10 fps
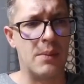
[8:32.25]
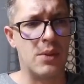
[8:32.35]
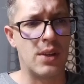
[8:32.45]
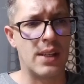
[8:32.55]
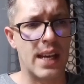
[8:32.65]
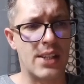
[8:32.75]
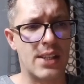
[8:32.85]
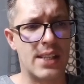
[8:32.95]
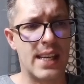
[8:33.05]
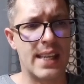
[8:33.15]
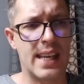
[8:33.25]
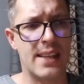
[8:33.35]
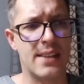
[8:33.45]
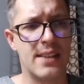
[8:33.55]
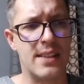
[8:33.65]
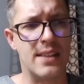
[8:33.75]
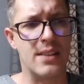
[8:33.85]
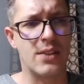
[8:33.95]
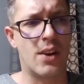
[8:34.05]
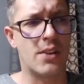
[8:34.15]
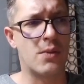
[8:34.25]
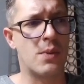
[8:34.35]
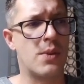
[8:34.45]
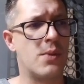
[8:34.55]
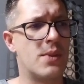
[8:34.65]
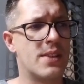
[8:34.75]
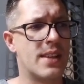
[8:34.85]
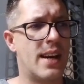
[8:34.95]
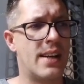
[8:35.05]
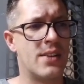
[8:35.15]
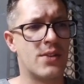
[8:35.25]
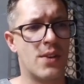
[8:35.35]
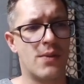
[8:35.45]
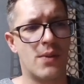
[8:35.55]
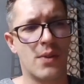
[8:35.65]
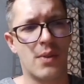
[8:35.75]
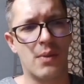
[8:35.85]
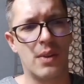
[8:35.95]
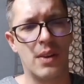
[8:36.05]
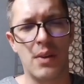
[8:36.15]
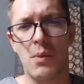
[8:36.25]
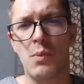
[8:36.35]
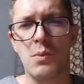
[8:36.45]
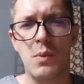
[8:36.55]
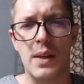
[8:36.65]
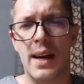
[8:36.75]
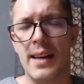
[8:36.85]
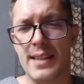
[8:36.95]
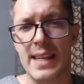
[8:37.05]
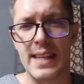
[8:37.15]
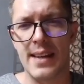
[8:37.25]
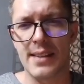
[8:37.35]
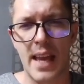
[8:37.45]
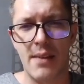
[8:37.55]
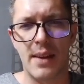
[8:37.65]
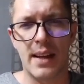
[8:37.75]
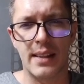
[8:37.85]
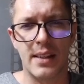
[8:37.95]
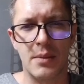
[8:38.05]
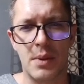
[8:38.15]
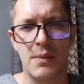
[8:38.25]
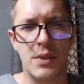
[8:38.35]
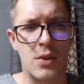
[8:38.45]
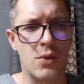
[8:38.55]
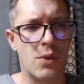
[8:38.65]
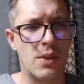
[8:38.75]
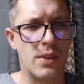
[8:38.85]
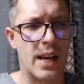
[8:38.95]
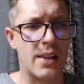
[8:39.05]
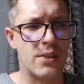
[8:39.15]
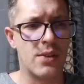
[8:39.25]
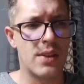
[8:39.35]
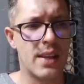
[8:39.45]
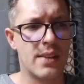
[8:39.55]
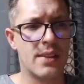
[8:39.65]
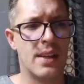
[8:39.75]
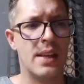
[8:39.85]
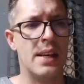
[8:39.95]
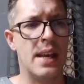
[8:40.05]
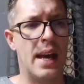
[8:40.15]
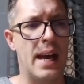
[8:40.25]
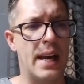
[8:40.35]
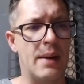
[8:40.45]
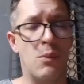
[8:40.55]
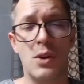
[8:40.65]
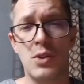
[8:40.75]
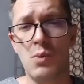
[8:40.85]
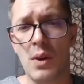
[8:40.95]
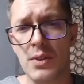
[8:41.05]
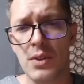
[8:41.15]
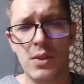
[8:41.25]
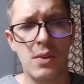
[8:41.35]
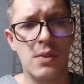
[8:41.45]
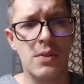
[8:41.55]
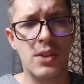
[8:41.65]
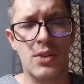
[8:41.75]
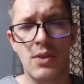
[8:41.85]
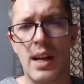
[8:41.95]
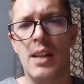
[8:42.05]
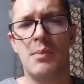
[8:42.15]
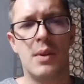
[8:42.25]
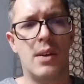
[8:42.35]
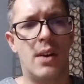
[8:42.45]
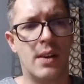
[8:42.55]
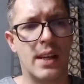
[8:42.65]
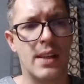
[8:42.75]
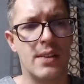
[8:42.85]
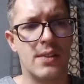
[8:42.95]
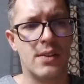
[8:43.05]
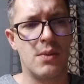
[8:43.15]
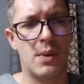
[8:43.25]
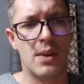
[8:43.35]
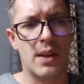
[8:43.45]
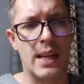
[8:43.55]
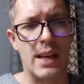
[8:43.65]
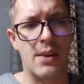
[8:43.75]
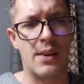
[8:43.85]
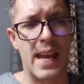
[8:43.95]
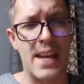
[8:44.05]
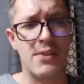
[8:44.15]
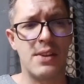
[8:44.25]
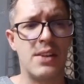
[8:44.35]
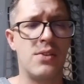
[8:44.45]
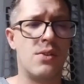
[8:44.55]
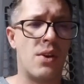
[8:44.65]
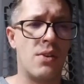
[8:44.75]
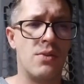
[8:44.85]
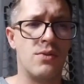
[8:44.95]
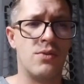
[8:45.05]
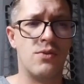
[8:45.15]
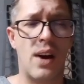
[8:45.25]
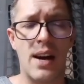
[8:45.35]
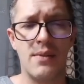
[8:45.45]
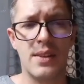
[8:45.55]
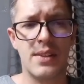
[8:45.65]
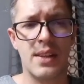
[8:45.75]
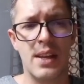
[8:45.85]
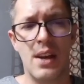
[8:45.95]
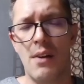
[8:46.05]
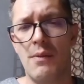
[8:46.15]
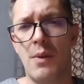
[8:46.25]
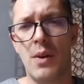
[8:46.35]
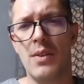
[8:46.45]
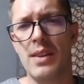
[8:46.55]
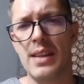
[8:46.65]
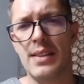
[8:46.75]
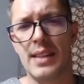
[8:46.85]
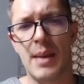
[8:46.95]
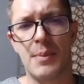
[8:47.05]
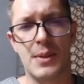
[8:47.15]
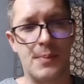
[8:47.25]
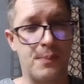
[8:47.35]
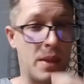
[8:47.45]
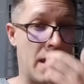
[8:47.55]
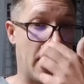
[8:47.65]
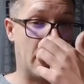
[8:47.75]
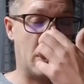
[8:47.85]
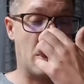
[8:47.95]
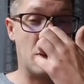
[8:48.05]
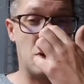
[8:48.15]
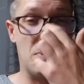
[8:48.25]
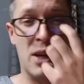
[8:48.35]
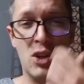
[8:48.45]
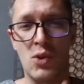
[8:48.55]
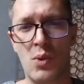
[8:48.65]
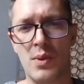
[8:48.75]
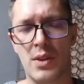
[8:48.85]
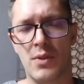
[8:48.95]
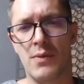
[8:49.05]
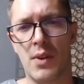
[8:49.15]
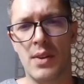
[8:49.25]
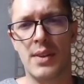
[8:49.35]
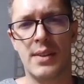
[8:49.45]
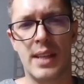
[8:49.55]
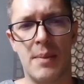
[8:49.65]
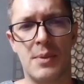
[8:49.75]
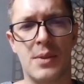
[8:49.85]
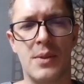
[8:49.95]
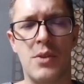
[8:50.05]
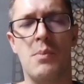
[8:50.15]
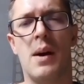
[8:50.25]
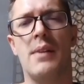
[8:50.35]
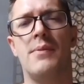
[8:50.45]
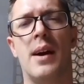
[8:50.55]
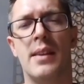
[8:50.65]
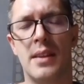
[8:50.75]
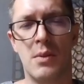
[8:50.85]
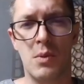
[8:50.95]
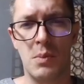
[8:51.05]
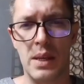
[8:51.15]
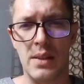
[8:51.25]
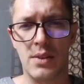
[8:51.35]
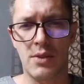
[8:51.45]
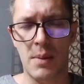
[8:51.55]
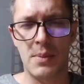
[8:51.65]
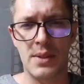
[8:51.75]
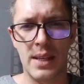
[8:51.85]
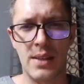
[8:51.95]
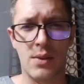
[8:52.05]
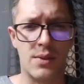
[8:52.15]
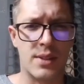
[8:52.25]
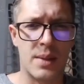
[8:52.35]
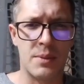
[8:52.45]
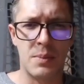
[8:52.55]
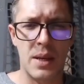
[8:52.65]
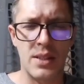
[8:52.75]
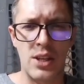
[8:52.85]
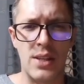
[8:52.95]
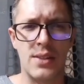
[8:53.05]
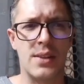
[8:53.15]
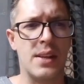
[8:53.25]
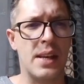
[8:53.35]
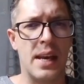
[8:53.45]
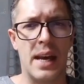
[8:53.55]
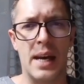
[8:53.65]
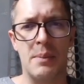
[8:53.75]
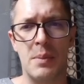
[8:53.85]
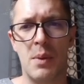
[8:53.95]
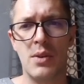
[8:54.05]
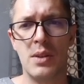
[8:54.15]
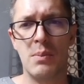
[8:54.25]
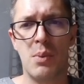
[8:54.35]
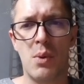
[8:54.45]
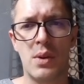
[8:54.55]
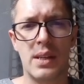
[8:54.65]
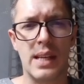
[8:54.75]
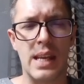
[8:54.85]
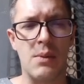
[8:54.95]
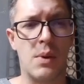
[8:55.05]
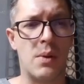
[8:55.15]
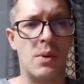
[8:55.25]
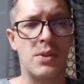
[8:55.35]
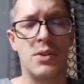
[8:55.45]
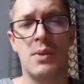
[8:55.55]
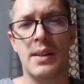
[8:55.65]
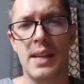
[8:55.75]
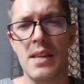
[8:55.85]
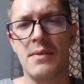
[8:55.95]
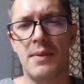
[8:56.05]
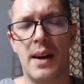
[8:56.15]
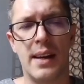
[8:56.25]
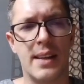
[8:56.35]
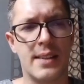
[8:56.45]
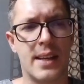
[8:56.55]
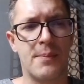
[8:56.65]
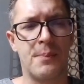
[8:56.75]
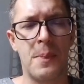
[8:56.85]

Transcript: you can actually see getting started with your design and so forth. You know, winisd does have like a little bit of a tutorial on how to do things. What you want to do just to help you along is you want to click on entering your own drivers, follow these steps. As long as you make sure that you follow the steps, you might find that there will be discrepancies on some spec sheets, but most importantly, what I want you to identify is that